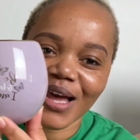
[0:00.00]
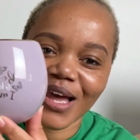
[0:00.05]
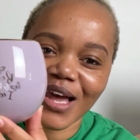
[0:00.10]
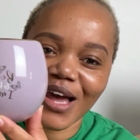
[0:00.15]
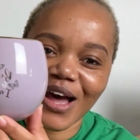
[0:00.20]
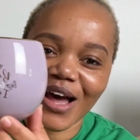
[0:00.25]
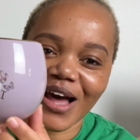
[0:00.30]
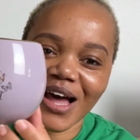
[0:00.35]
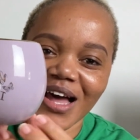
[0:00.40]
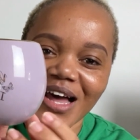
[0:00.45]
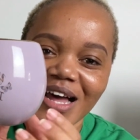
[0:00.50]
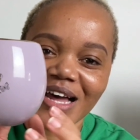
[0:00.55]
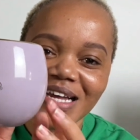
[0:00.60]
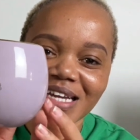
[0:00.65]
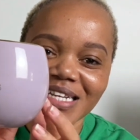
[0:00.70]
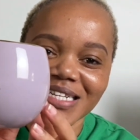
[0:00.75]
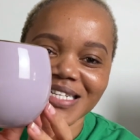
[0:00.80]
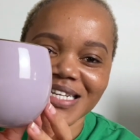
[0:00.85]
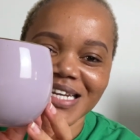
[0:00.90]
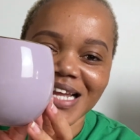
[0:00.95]

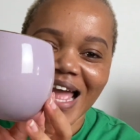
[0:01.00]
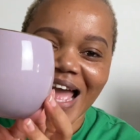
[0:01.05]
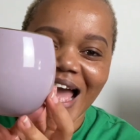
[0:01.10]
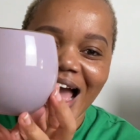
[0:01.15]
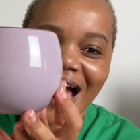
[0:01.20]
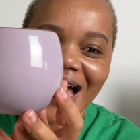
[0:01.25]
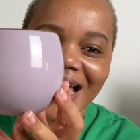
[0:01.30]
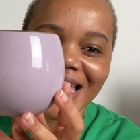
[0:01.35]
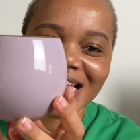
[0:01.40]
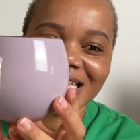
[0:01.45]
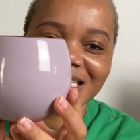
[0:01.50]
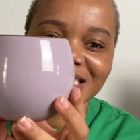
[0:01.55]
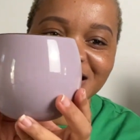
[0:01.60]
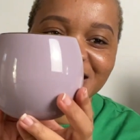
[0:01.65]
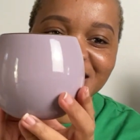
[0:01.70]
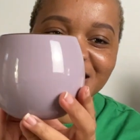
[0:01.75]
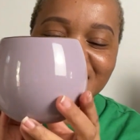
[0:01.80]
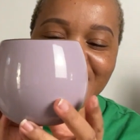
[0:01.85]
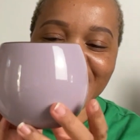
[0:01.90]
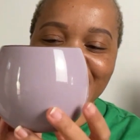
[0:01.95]
God. I can
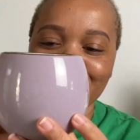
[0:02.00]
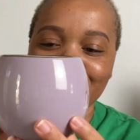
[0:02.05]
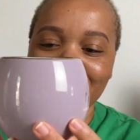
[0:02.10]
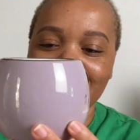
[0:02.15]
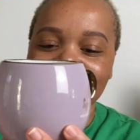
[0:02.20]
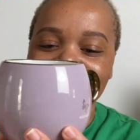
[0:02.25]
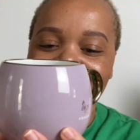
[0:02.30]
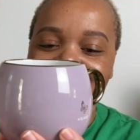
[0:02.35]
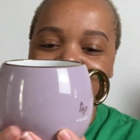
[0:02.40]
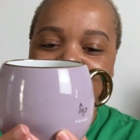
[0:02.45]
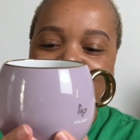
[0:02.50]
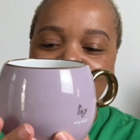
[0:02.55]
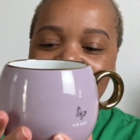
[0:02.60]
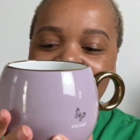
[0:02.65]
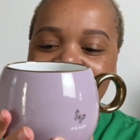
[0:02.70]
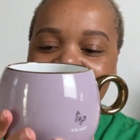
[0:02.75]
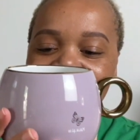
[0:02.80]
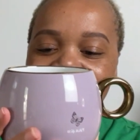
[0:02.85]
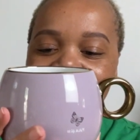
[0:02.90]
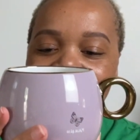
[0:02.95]
just imagine
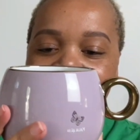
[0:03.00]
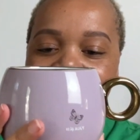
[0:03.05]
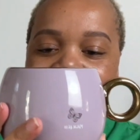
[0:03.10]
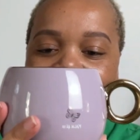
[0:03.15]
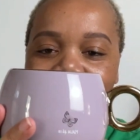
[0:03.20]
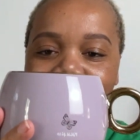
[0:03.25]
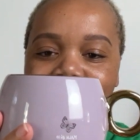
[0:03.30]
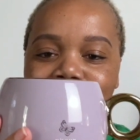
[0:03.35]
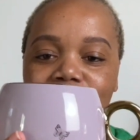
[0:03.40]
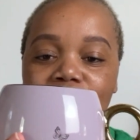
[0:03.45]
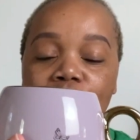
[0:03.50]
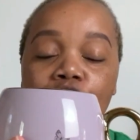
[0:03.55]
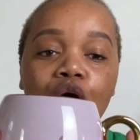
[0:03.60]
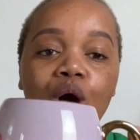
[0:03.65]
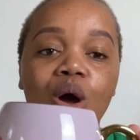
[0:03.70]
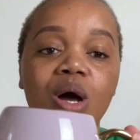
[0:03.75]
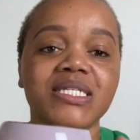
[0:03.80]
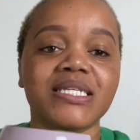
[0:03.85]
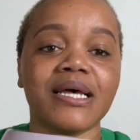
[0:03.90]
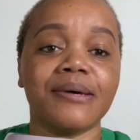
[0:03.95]
waking up,
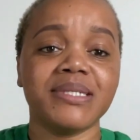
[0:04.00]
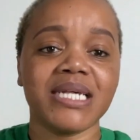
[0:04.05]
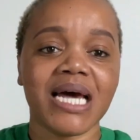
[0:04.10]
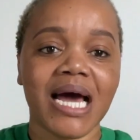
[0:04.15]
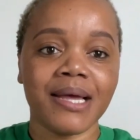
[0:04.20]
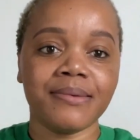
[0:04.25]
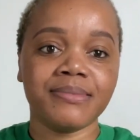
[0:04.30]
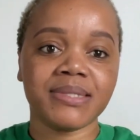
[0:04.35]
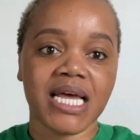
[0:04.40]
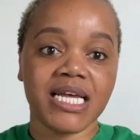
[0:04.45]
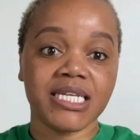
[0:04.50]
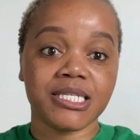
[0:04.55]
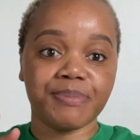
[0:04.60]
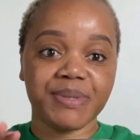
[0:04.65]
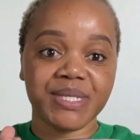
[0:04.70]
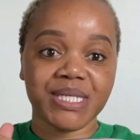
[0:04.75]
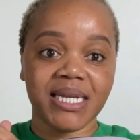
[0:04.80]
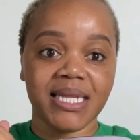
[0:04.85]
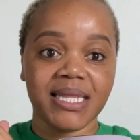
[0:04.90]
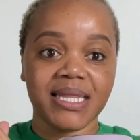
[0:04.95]
because sometimes,
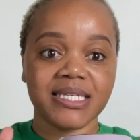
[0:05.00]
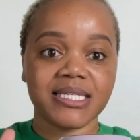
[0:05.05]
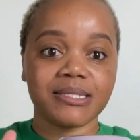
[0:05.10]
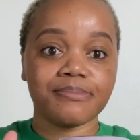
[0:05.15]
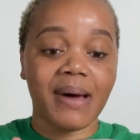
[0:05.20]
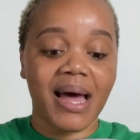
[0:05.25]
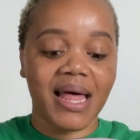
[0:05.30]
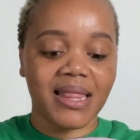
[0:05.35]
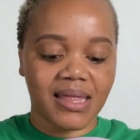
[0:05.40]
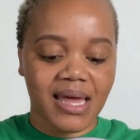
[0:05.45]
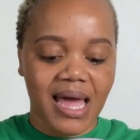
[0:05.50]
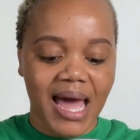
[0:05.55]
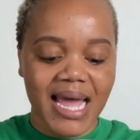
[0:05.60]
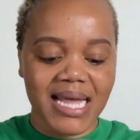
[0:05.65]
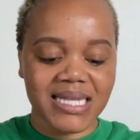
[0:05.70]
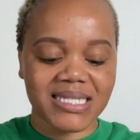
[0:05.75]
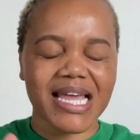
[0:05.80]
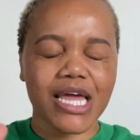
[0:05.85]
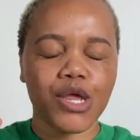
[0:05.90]
especially this month, guys,